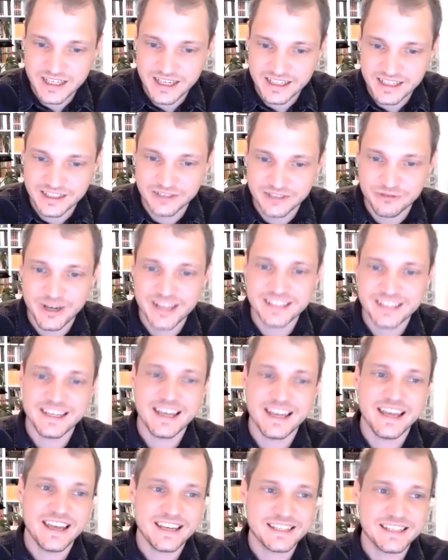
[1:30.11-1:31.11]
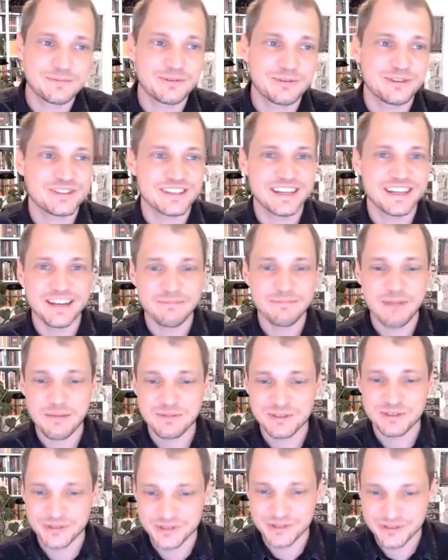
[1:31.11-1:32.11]
great experts. And I'm happy to
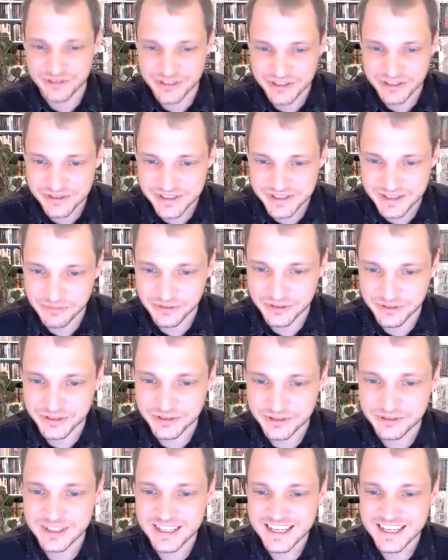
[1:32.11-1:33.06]
introduce them to you.